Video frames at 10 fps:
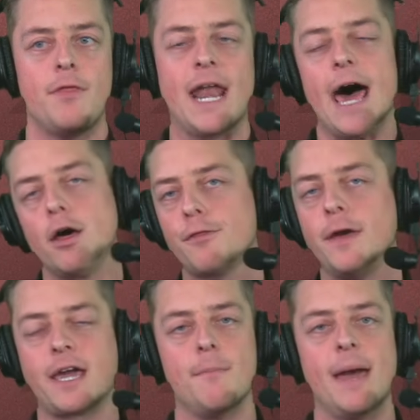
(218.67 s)
then I don't
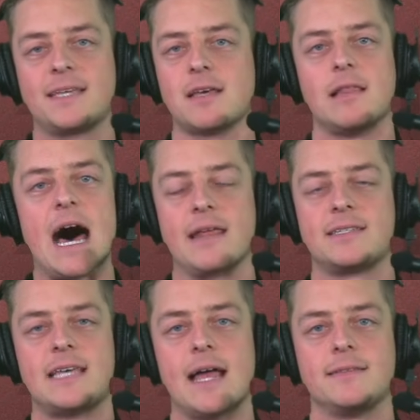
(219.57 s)
think it makes a lot of
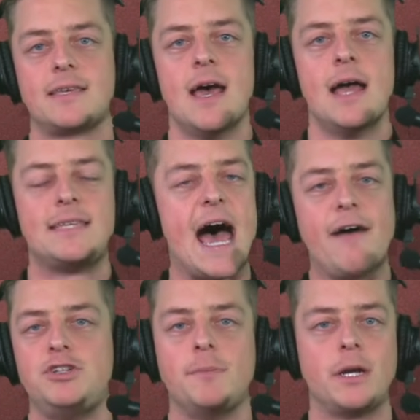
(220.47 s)
sense to
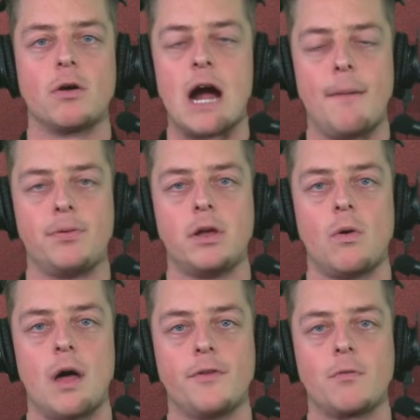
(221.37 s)
have Jimmy Garoppolo
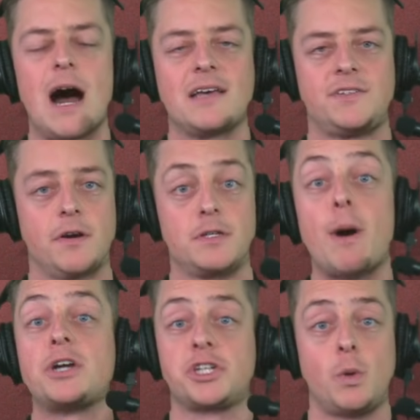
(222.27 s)
on the roster,
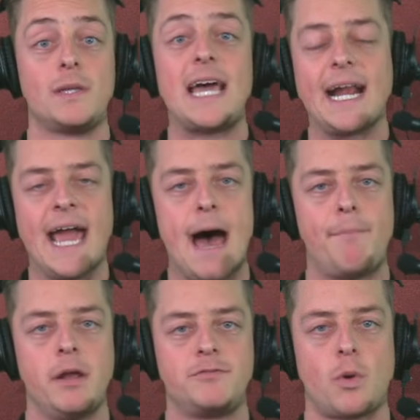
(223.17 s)
especially with that cap
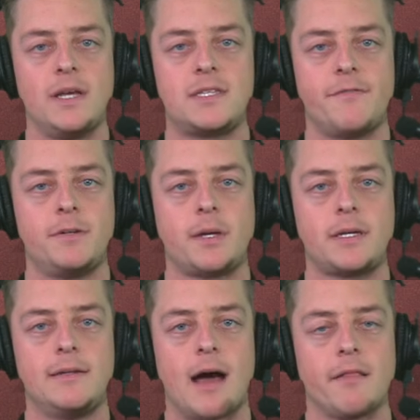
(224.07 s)
hit of $27
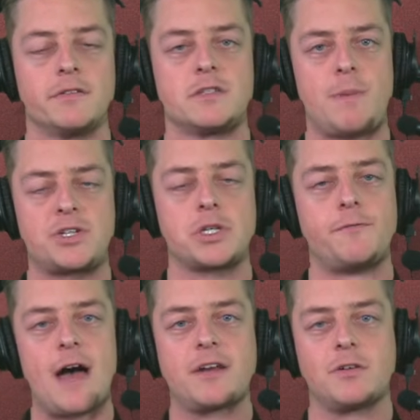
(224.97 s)
million, especially
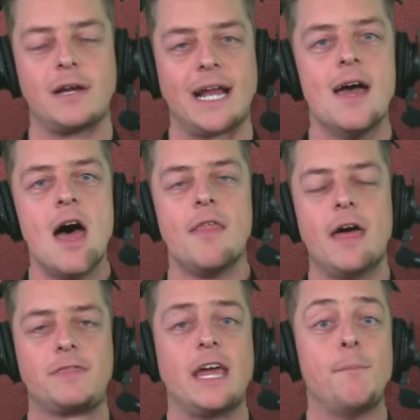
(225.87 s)
factoring
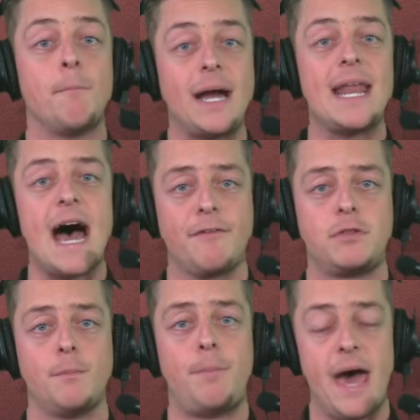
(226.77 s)
that they might have
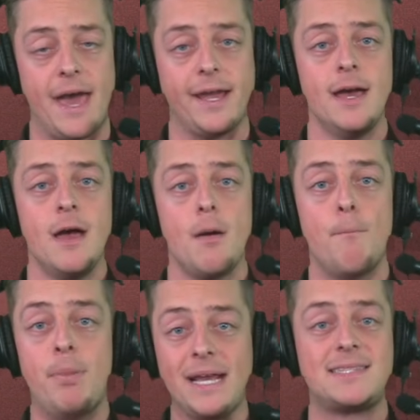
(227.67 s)
to pay
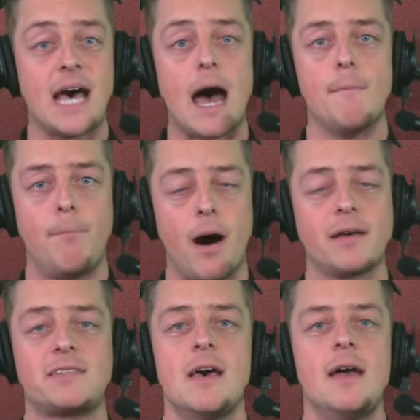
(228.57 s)
big-time
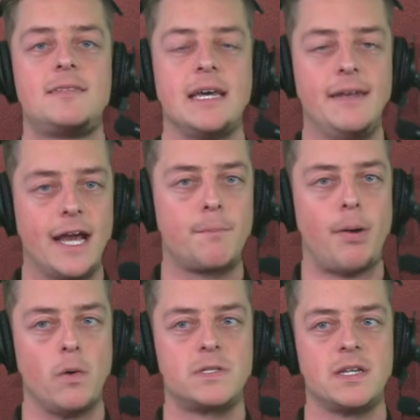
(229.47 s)
bucks to Nick
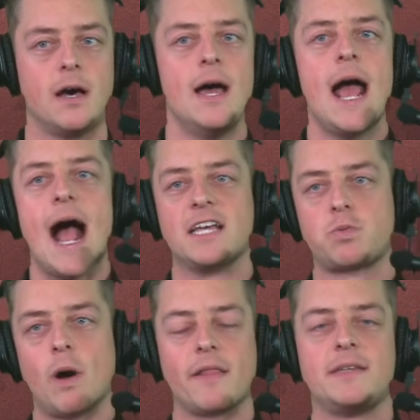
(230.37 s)
Bosa as
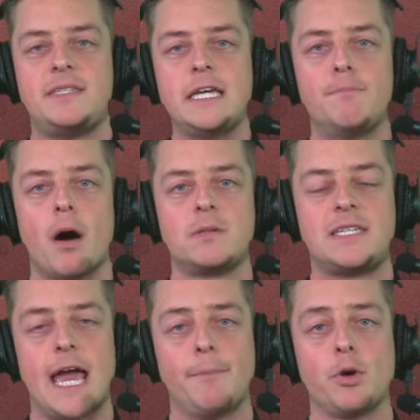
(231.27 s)
well as Deebo
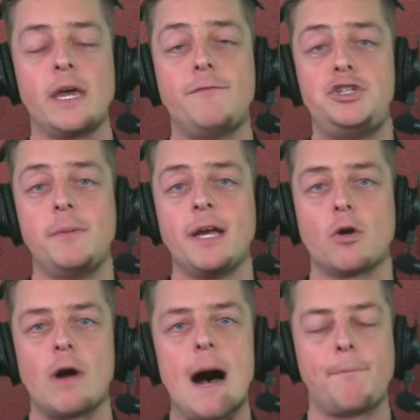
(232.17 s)
Samuel. If Jimmy
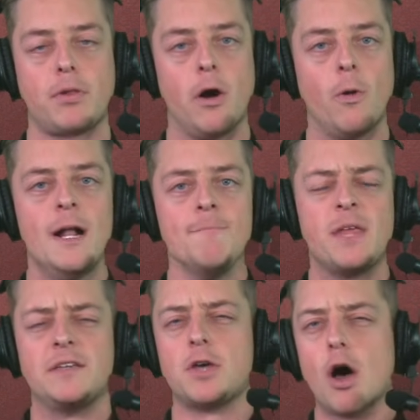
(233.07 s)
Garoppolo
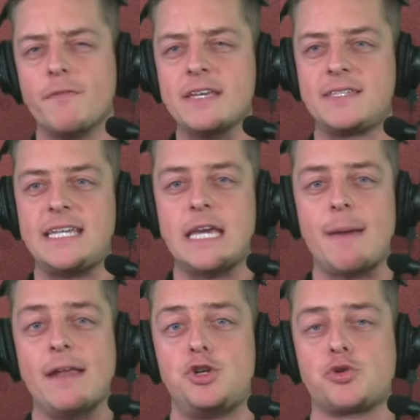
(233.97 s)
is on this team
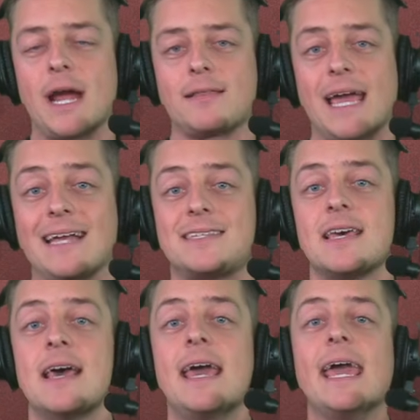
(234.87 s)
and Trey Lance
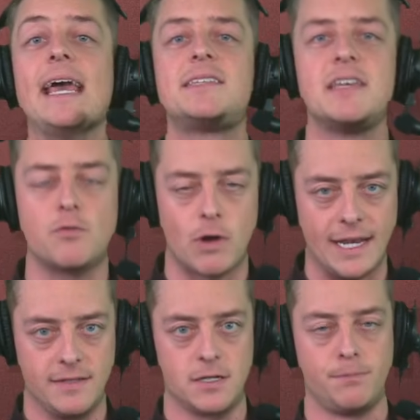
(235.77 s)
isn't
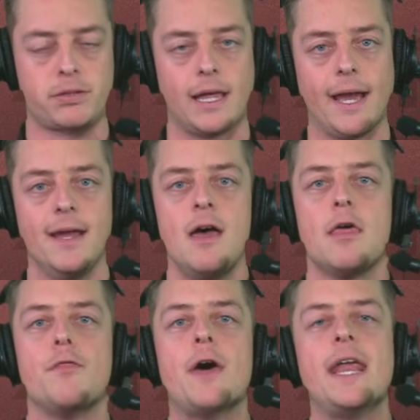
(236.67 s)
ready to play,
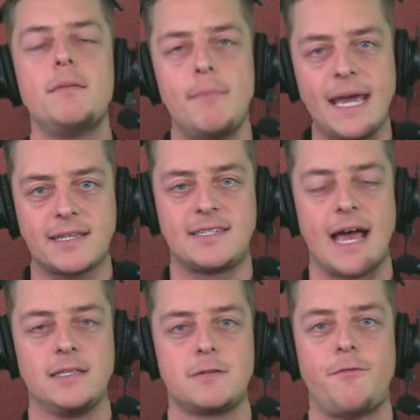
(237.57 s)
then it makes
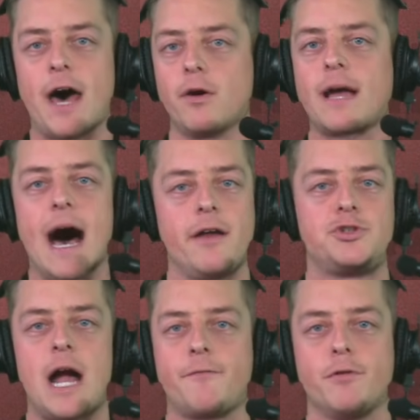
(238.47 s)
sense, final
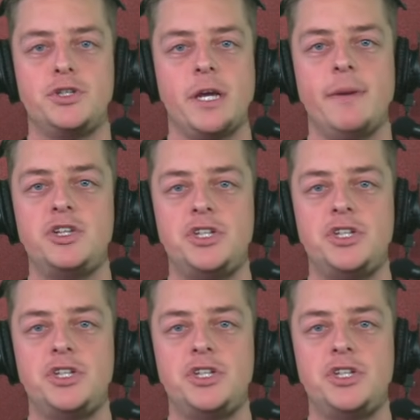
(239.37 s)
contract for Jimmy